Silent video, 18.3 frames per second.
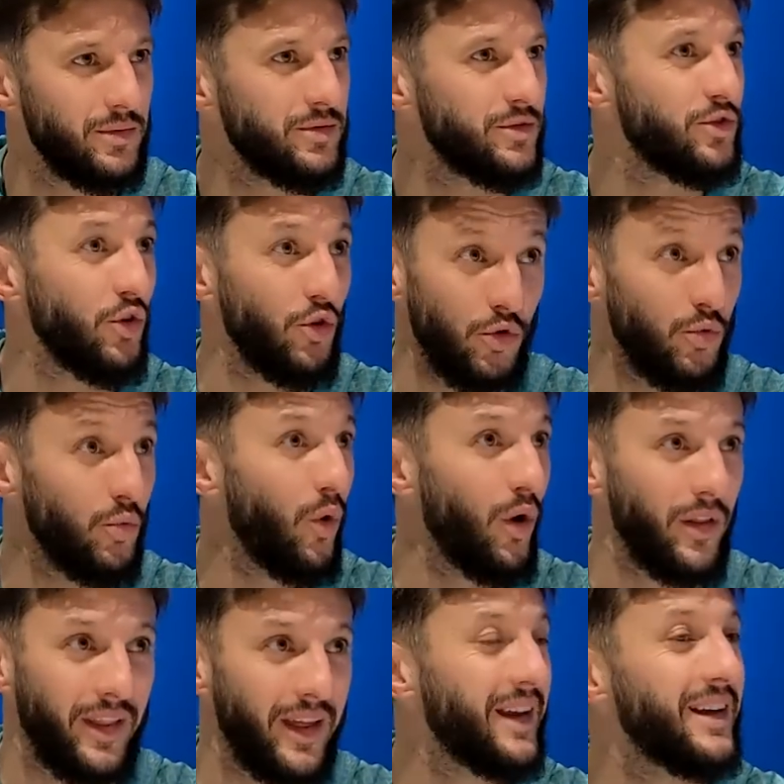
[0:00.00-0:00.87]
do
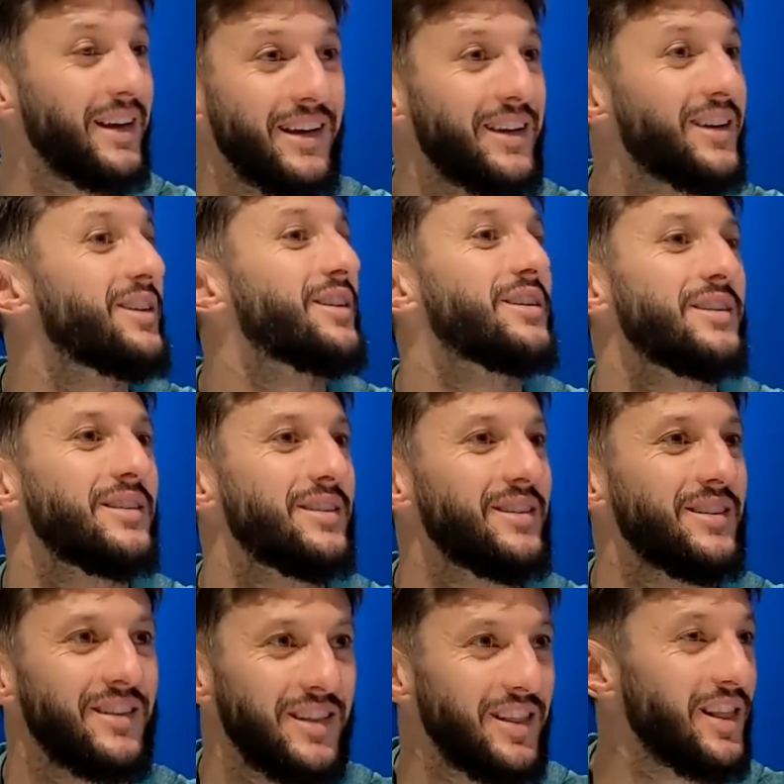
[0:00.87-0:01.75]
what they
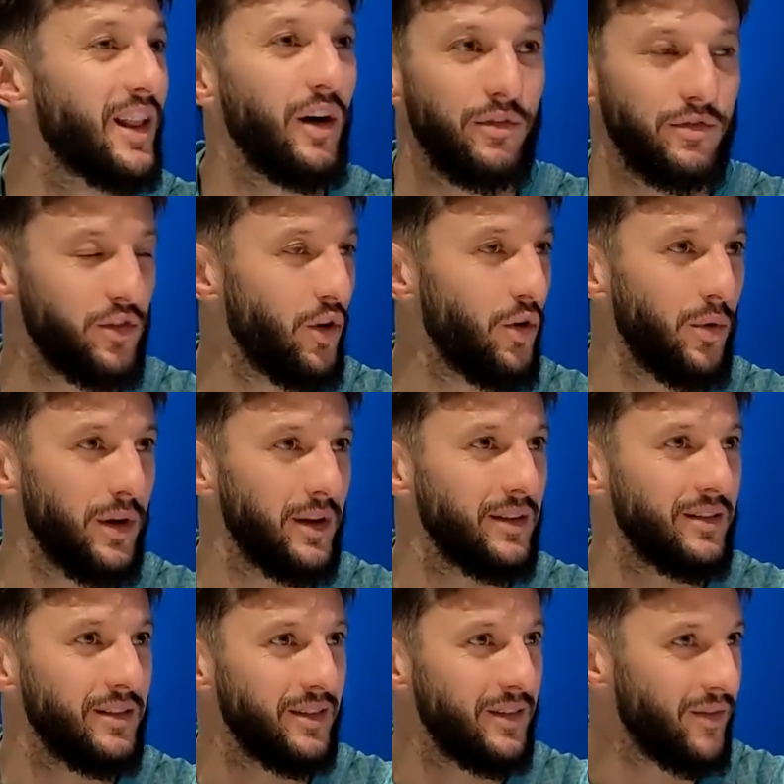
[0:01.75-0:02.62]
love
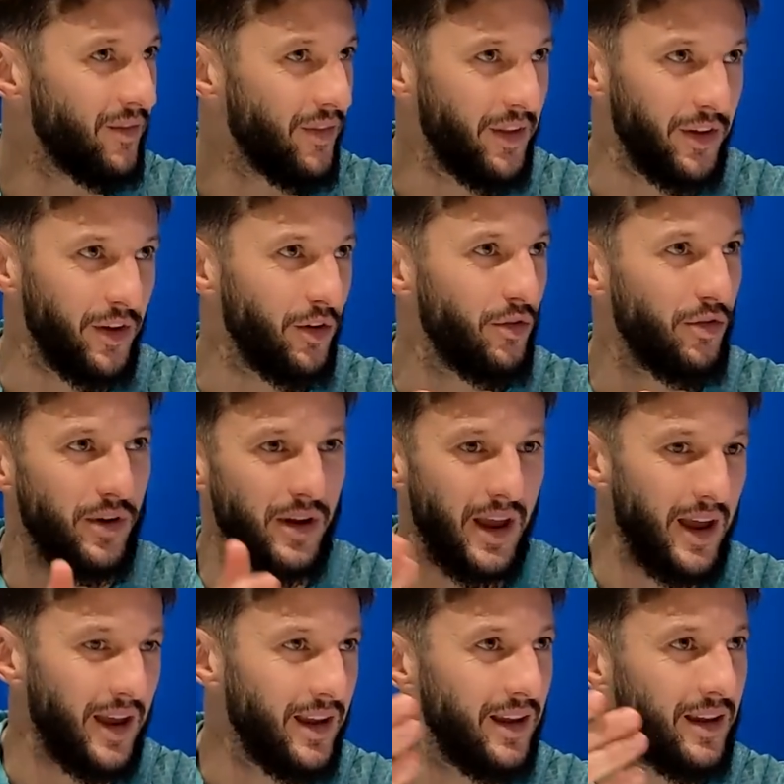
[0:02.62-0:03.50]
doing and
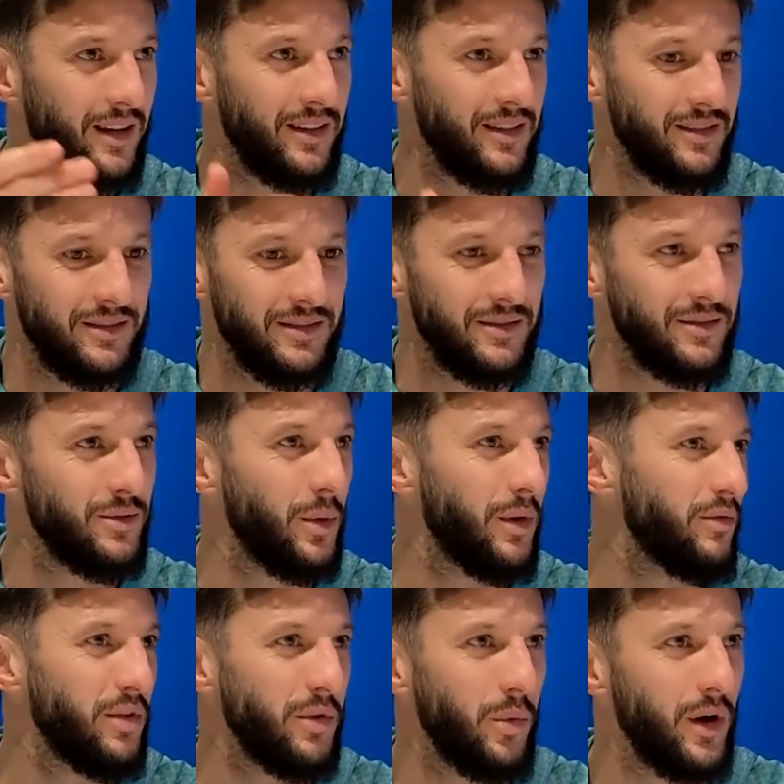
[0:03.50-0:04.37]
create
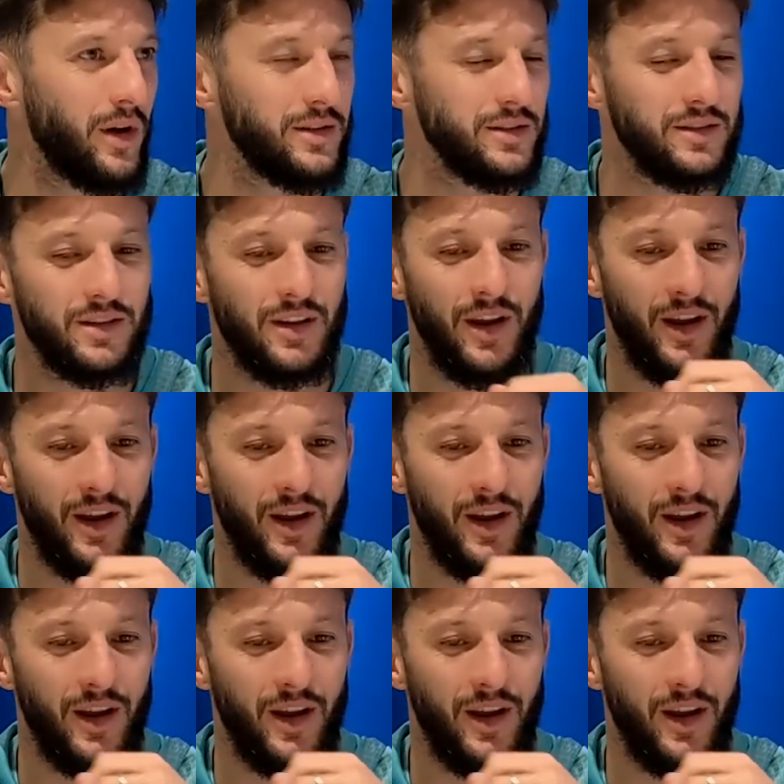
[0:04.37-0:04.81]
1v1s.